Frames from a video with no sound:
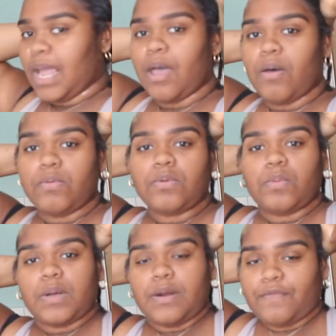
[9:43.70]
down or
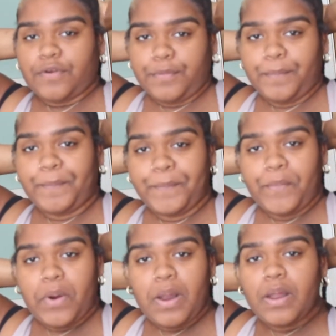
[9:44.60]
whatever.
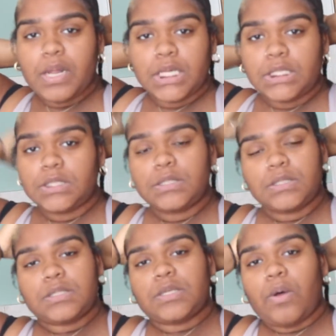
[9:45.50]

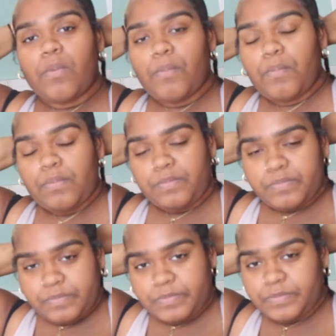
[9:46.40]
So
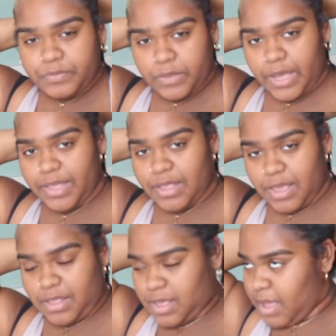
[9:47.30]
I
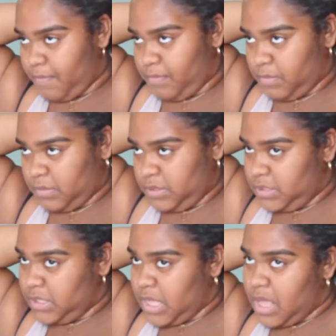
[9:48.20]
take that
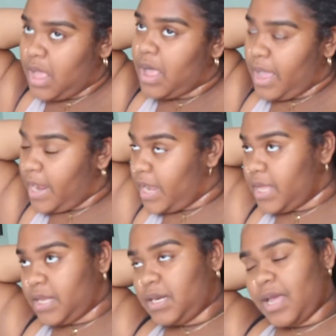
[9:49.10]

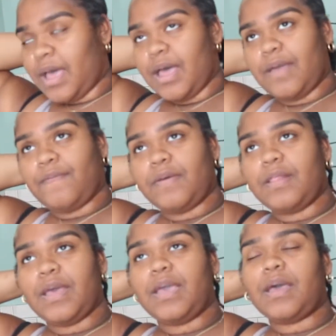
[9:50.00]
and I feel
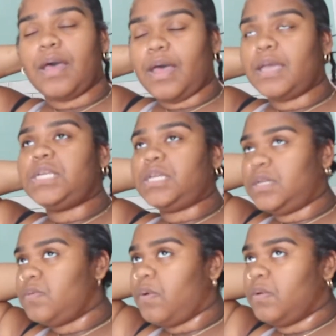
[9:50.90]
like I should
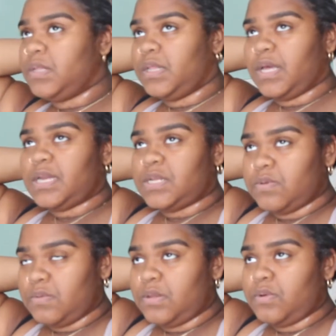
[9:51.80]
do only like
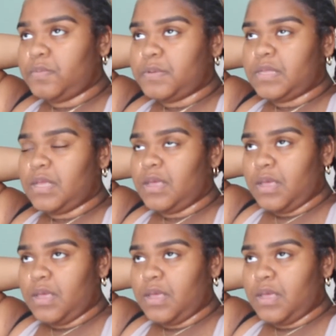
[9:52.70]
two loops